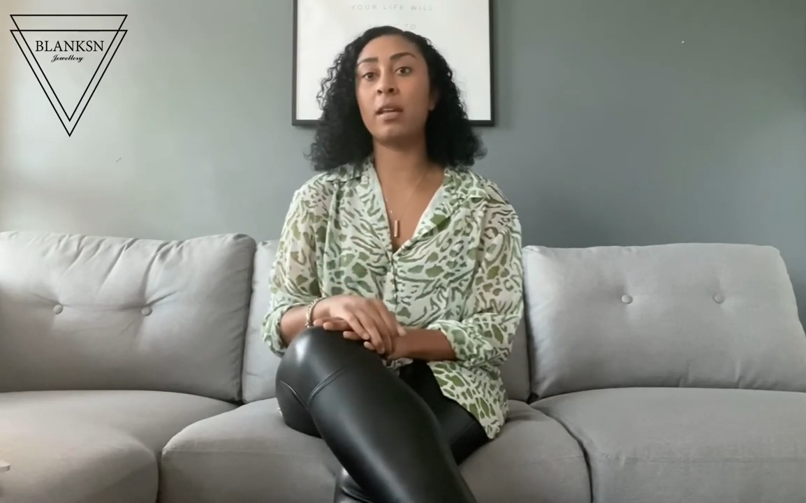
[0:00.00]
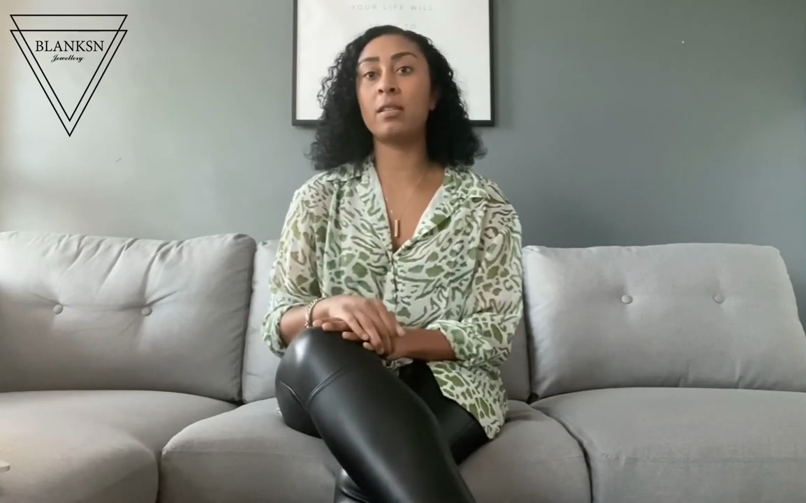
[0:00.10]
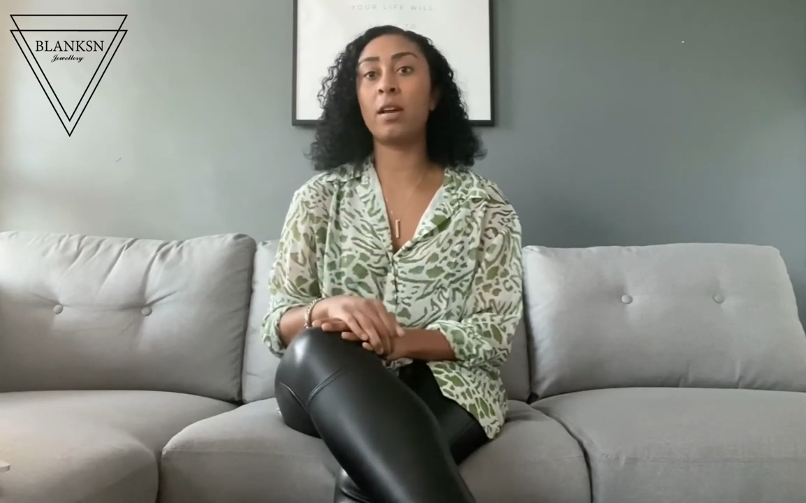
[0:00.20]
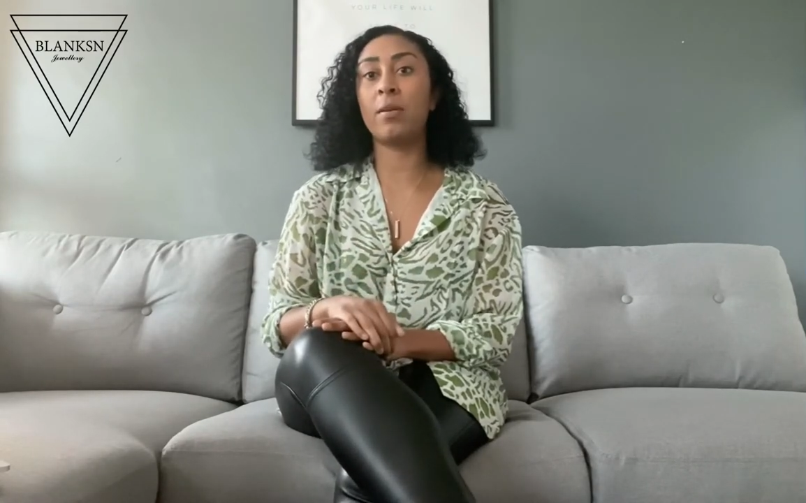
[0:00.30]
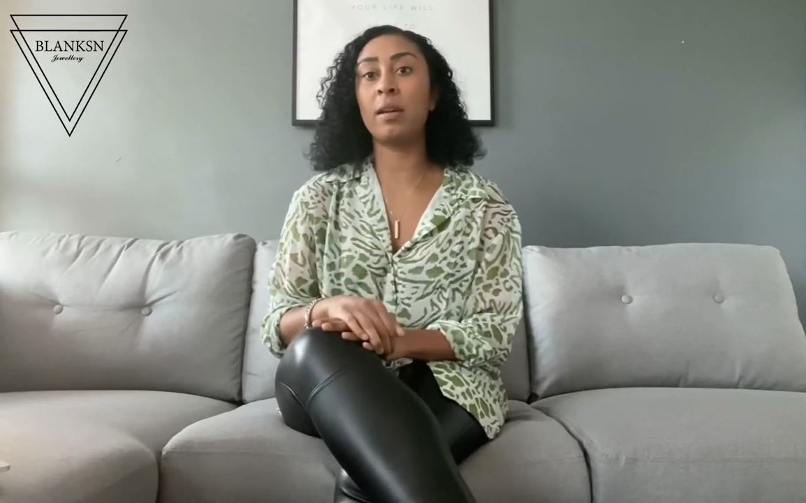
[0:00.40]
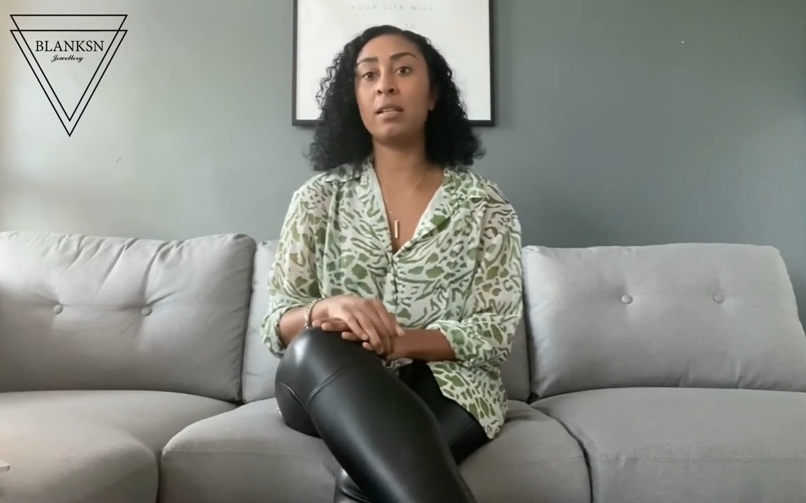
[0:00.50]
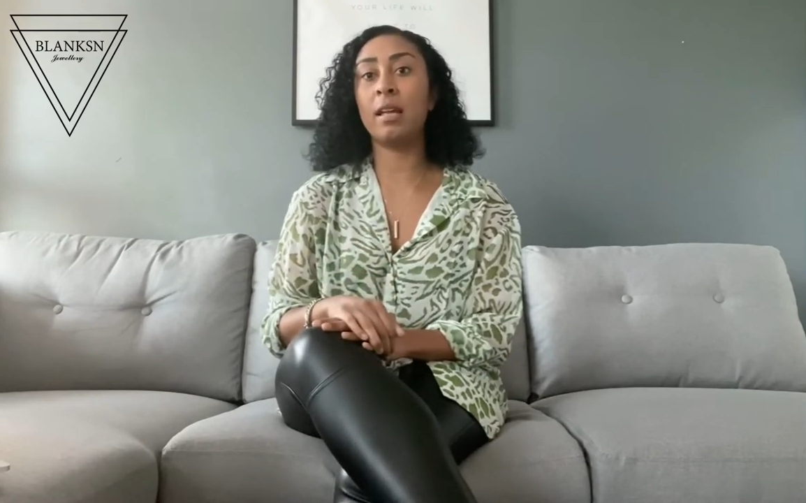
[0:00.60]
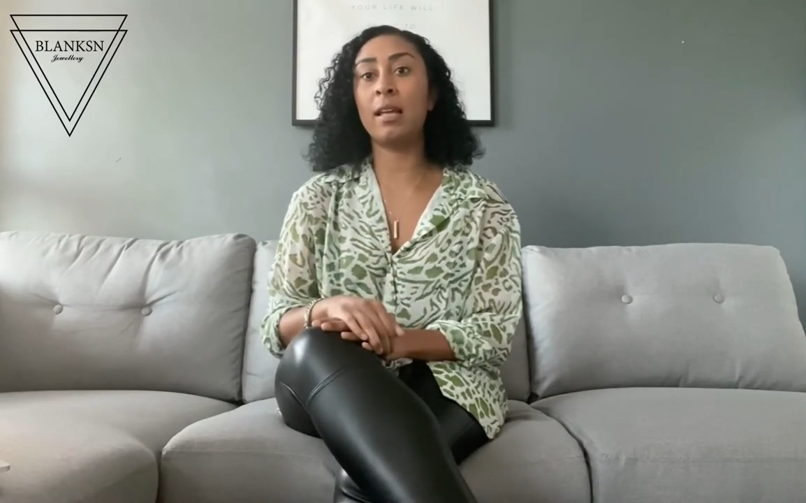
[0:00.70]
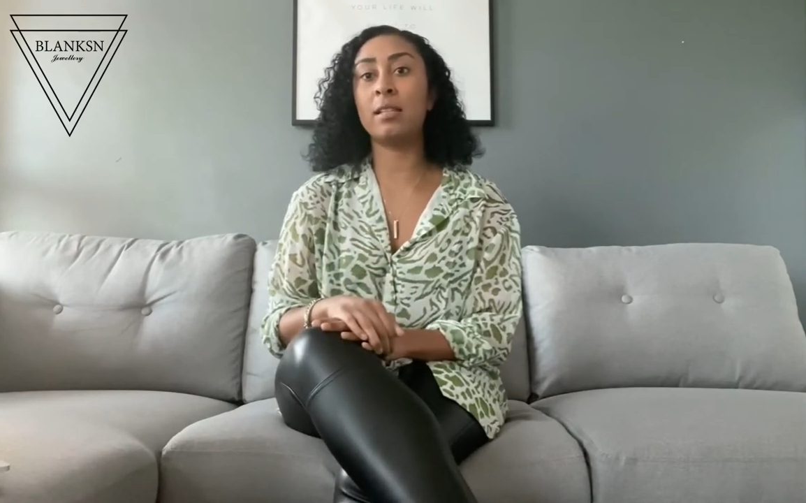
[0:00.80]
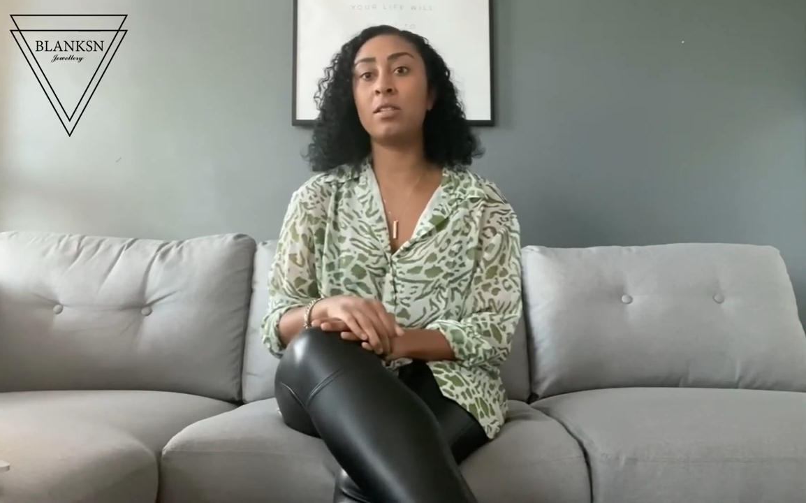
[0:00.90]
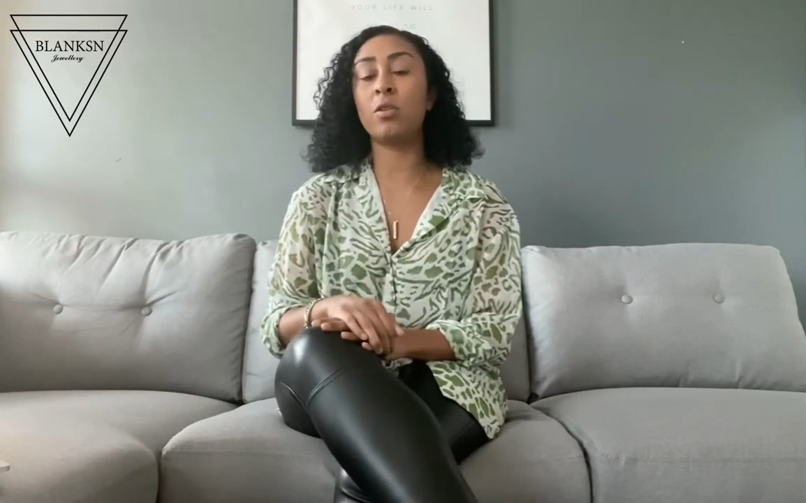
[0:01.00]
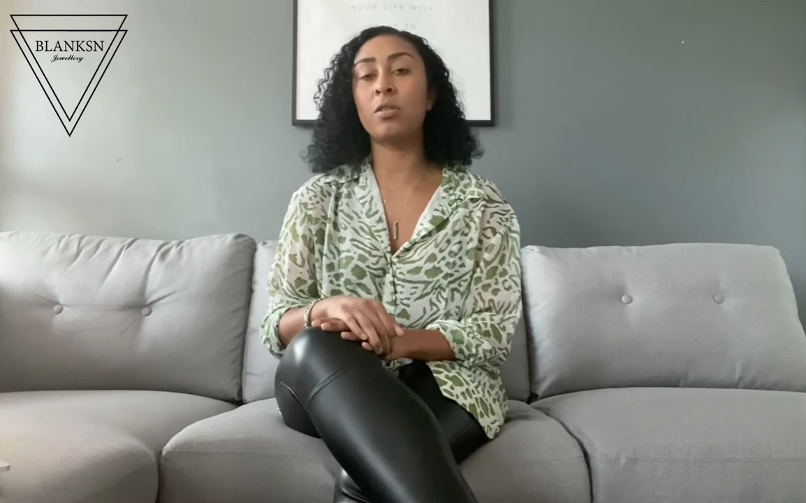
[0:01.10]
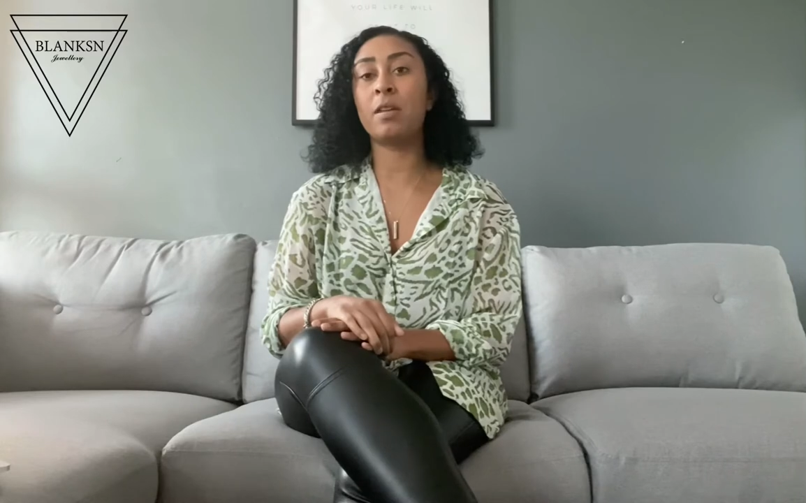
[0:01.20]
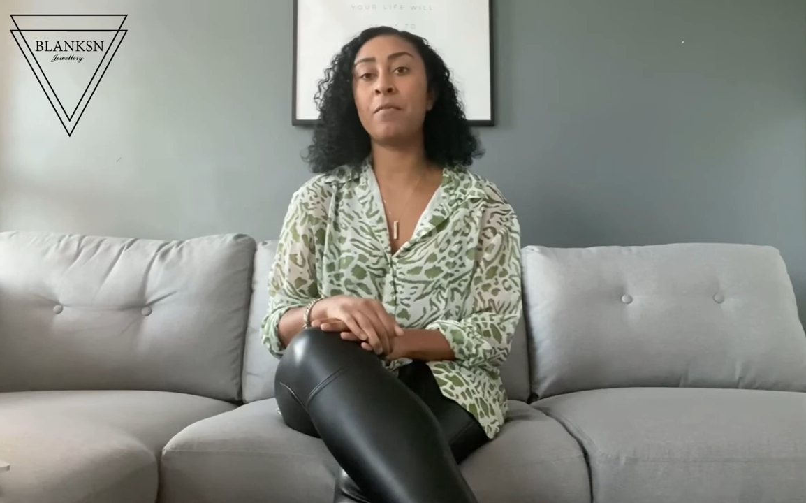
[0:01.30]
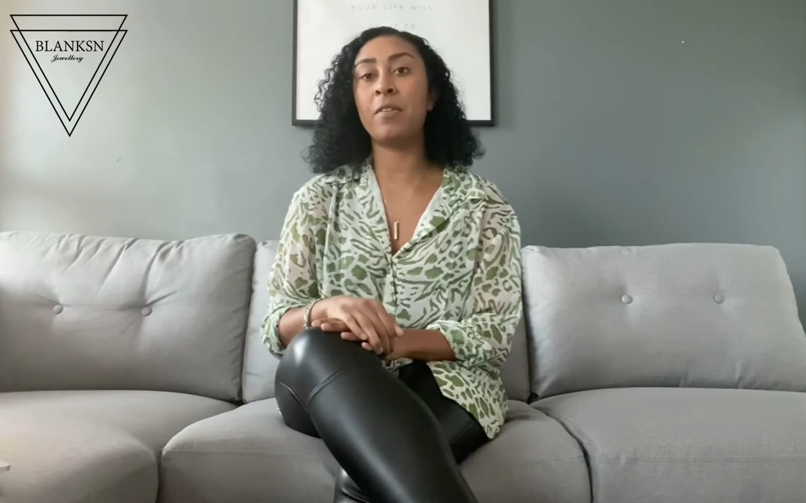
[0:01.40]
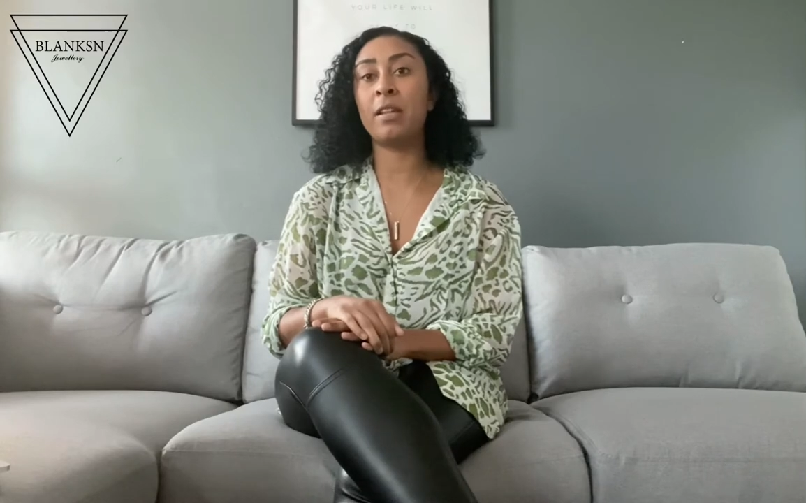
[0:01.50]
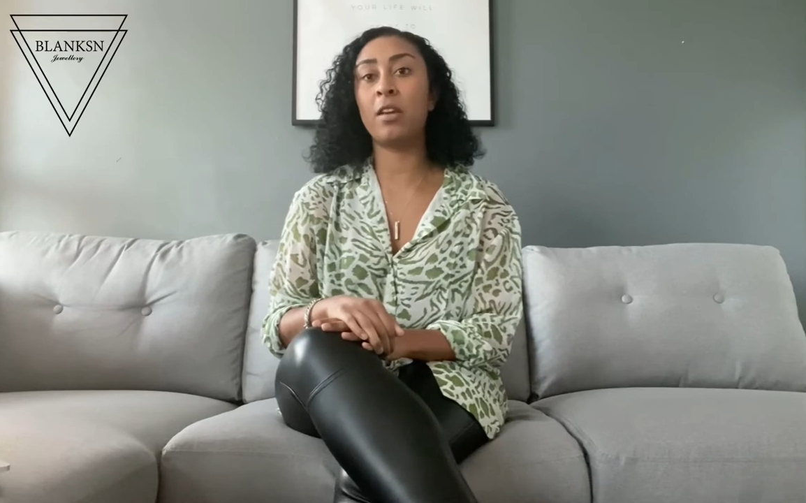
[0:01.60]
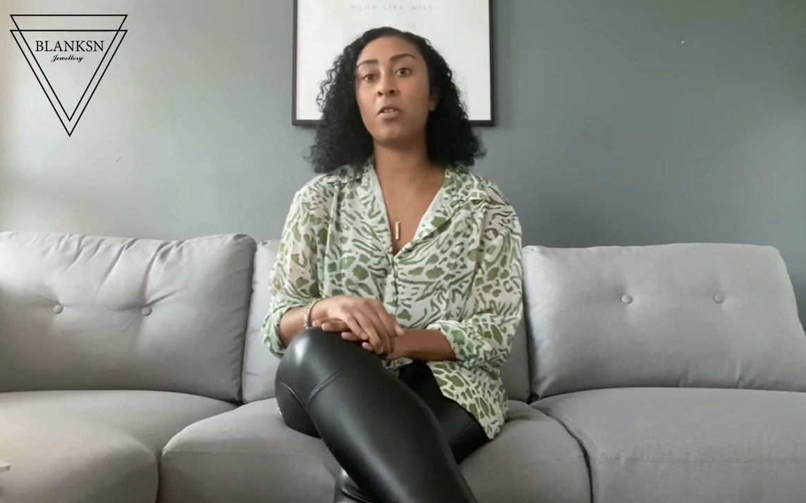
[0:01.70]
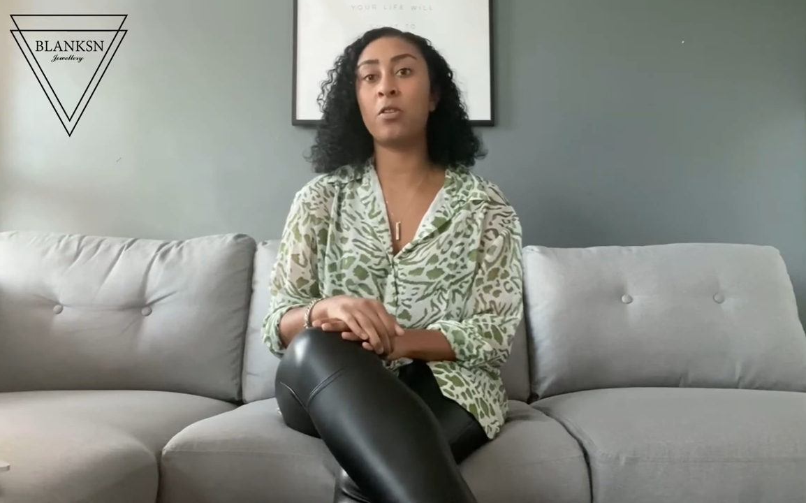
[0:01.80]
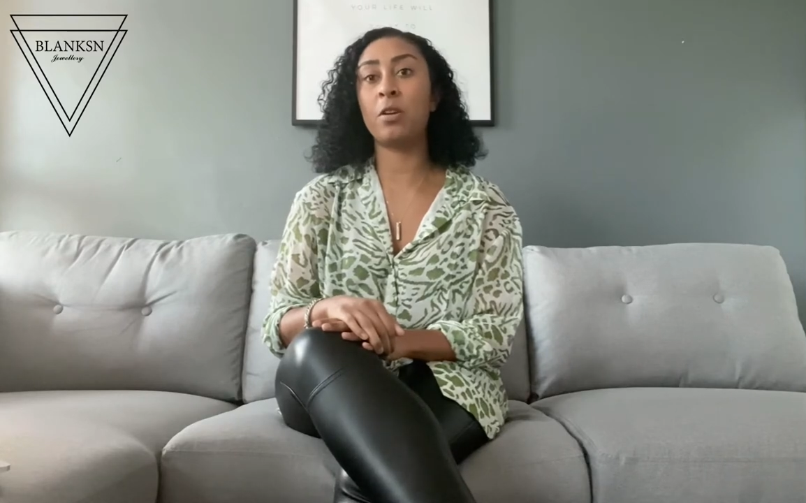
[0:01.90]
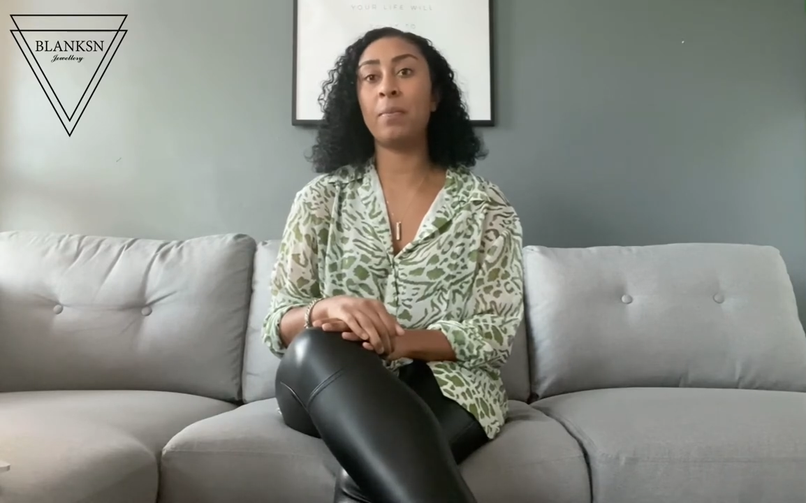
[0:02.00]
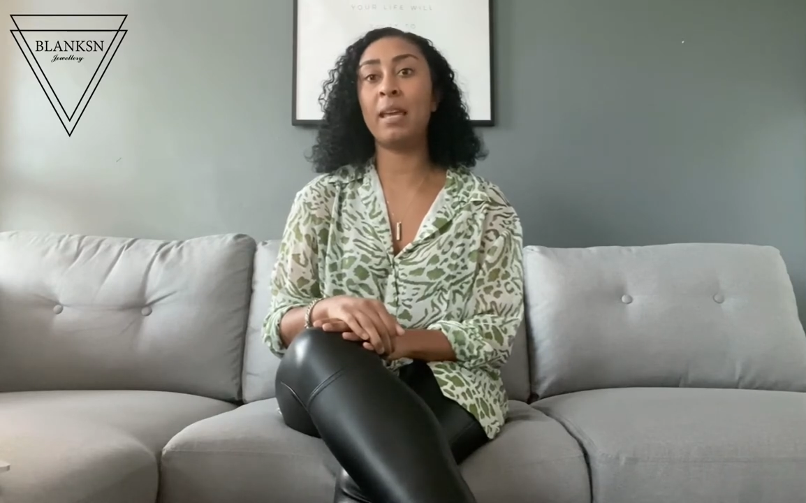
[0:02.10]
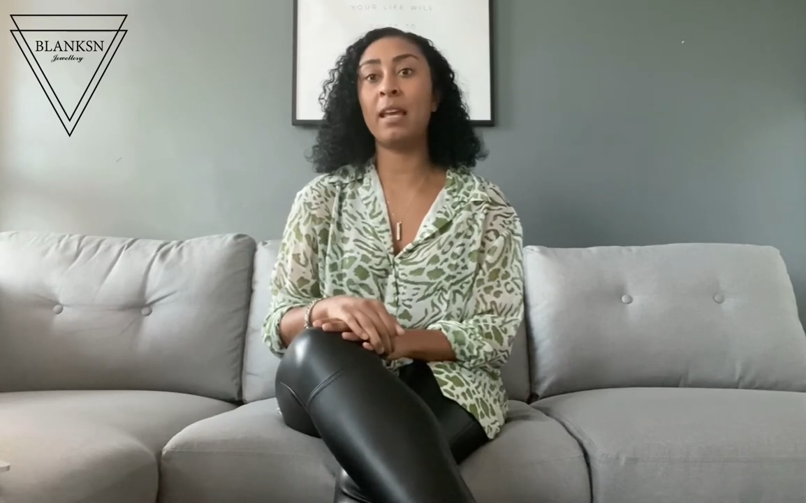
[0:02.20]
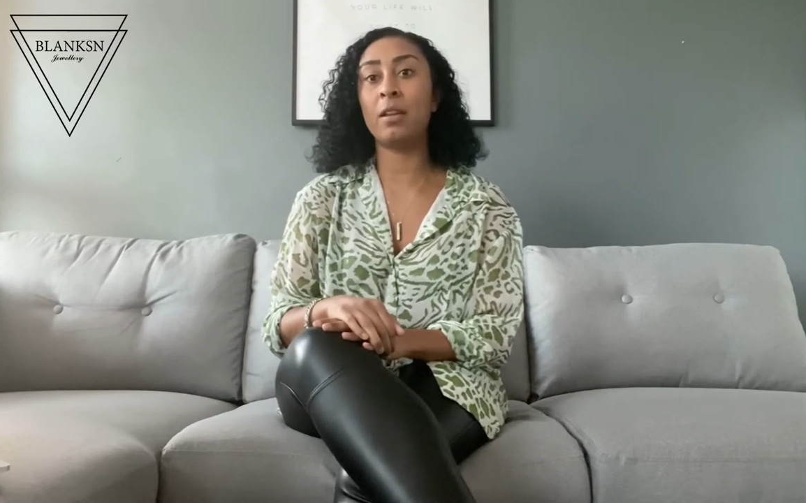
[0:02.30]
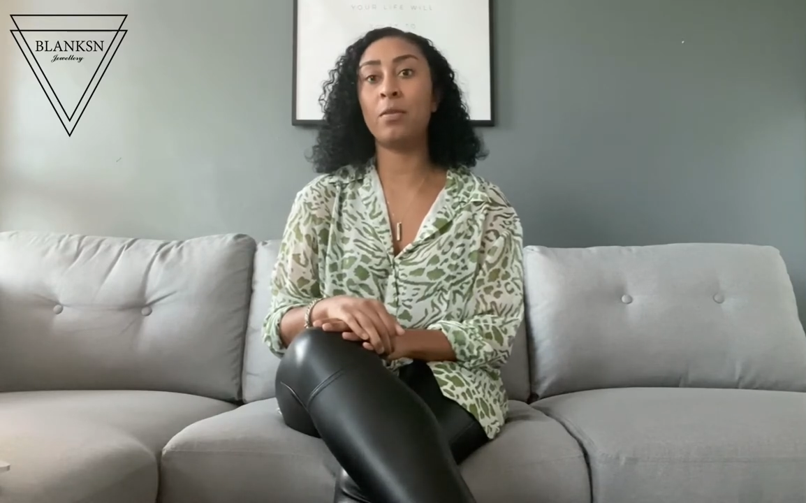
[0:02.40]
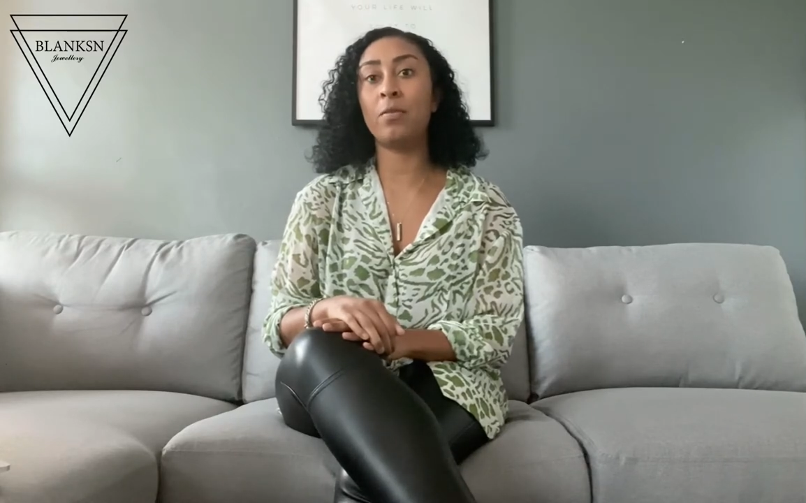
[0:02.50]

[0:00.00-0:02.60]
So it's not something that you're going to be in